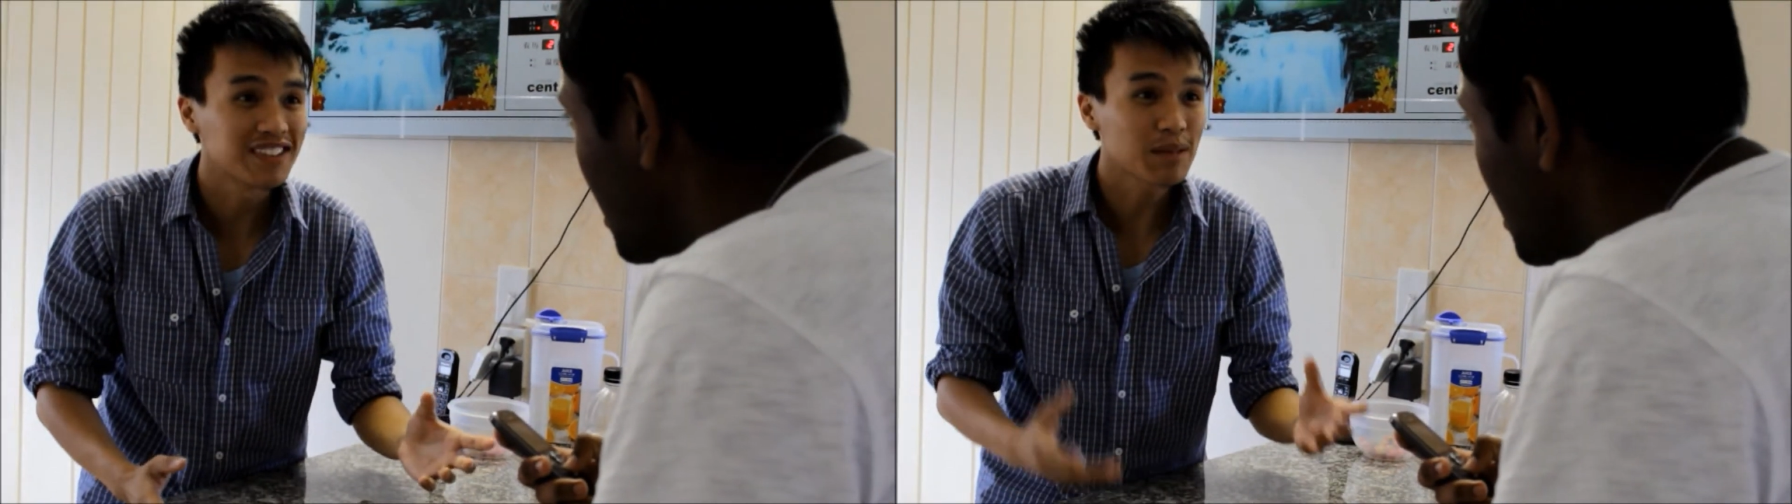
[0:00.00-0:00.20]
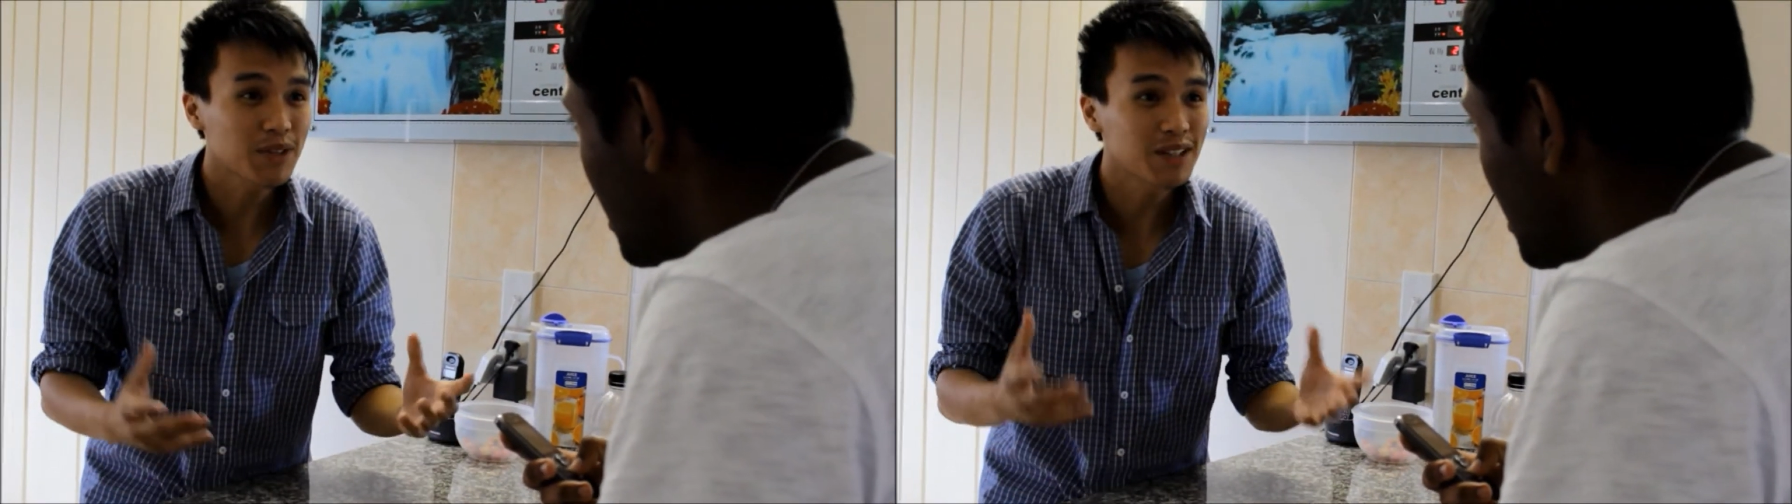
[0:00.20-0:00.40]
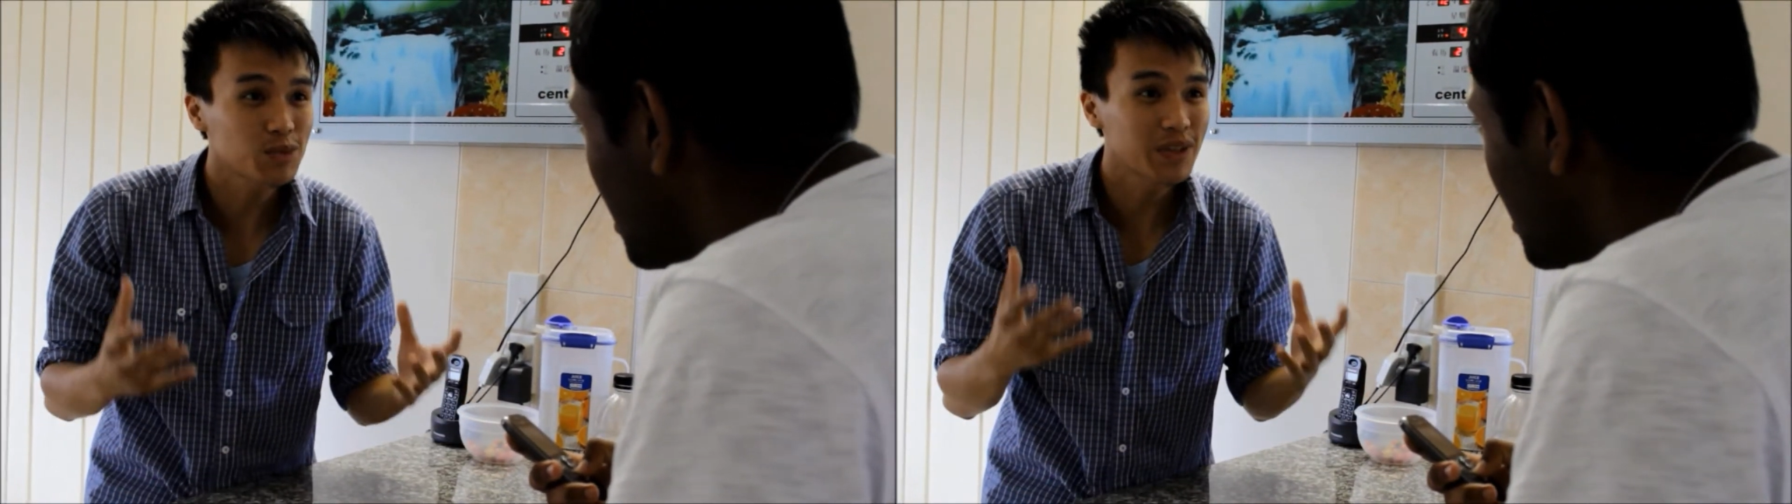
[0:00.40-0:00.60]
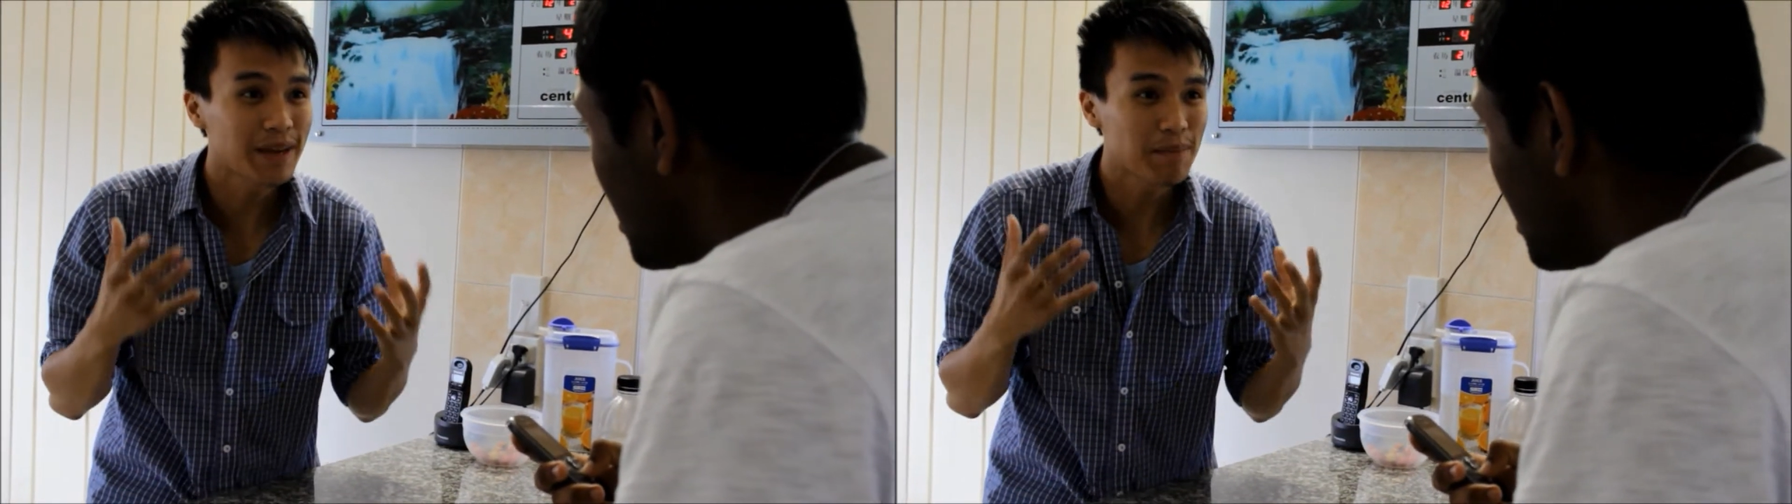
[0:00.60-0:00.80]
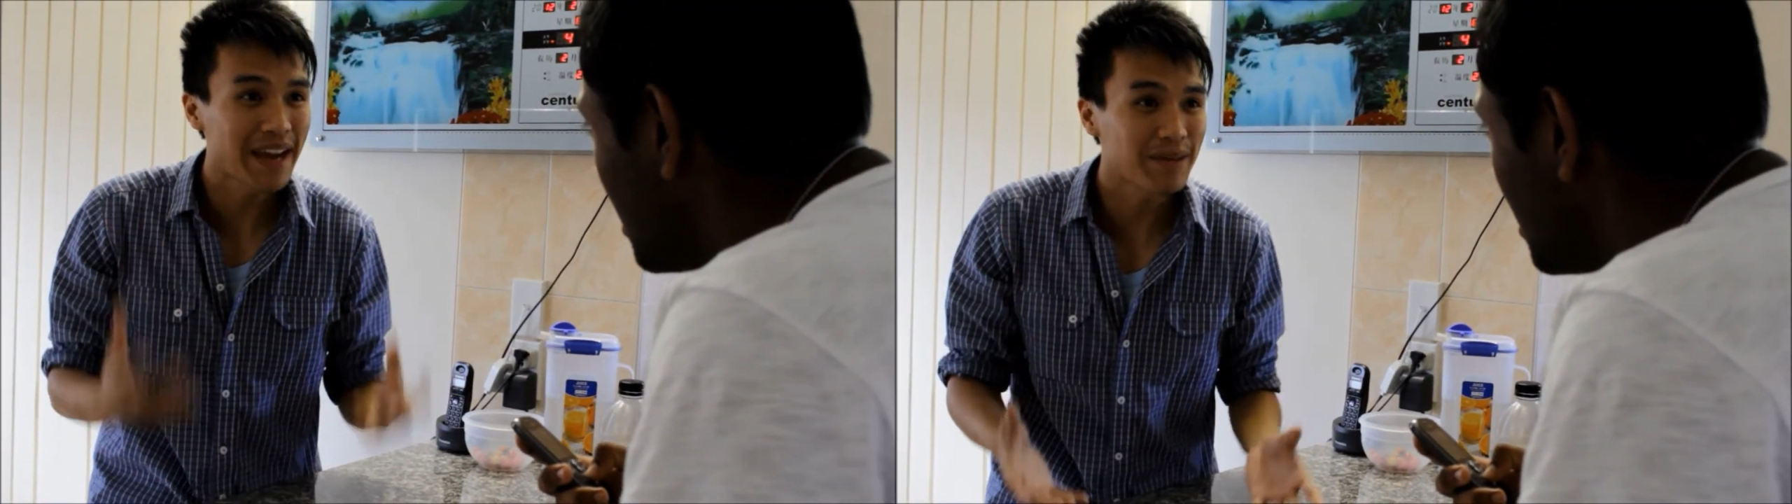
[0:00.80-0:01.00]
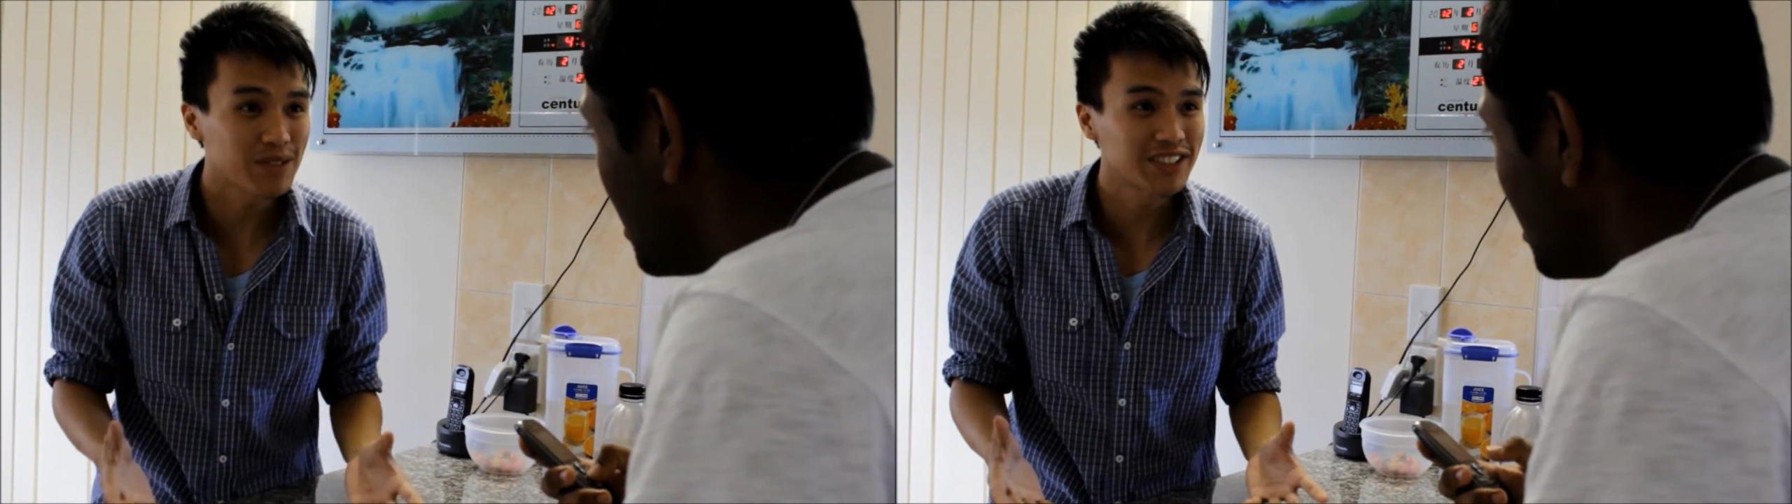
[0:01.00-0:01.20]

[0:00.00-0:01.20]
Sometimes we get bad